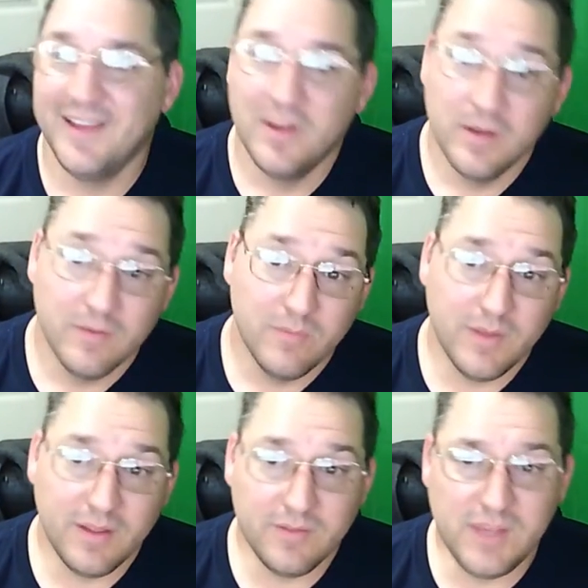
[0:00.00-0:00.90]

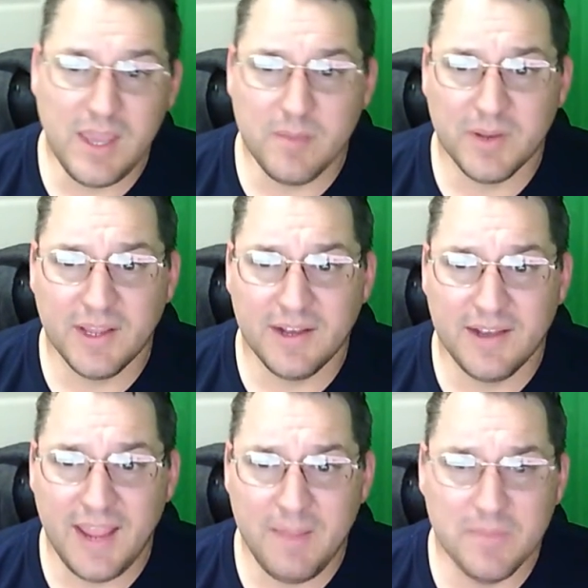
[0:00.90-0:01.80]
Well, yeah, but I gotta
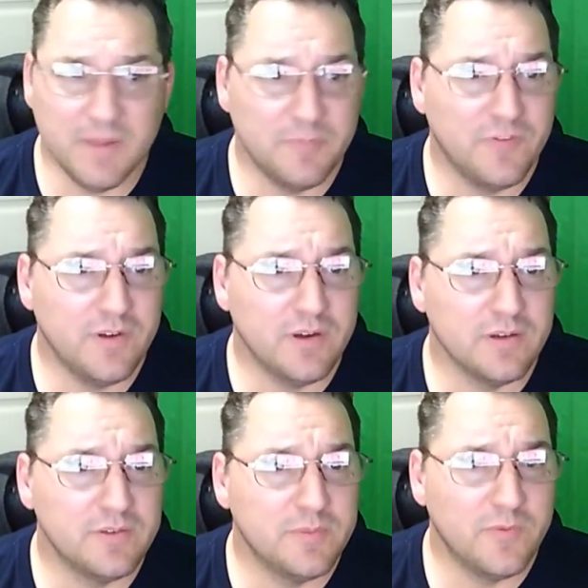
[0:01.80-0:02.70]
name them first
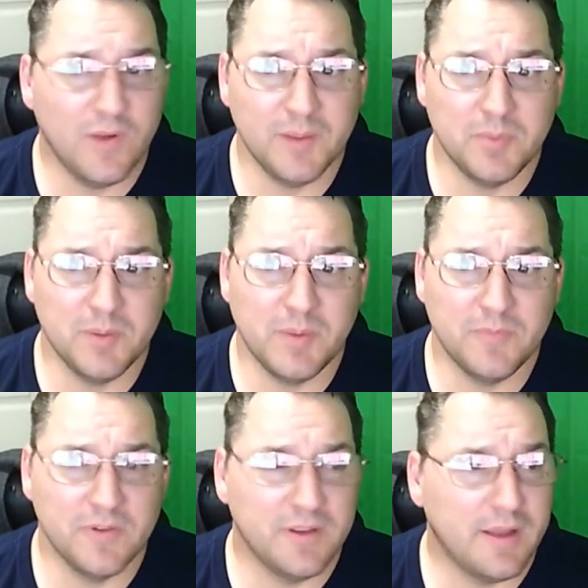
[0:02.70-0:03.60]
before I can put them up for
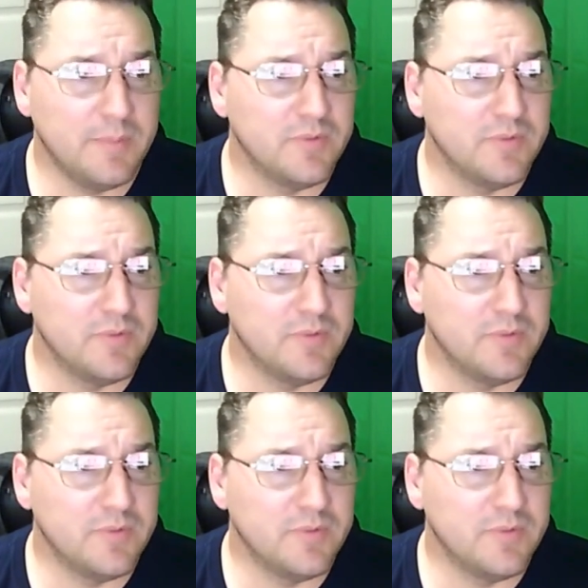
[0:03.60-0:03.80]
adoption.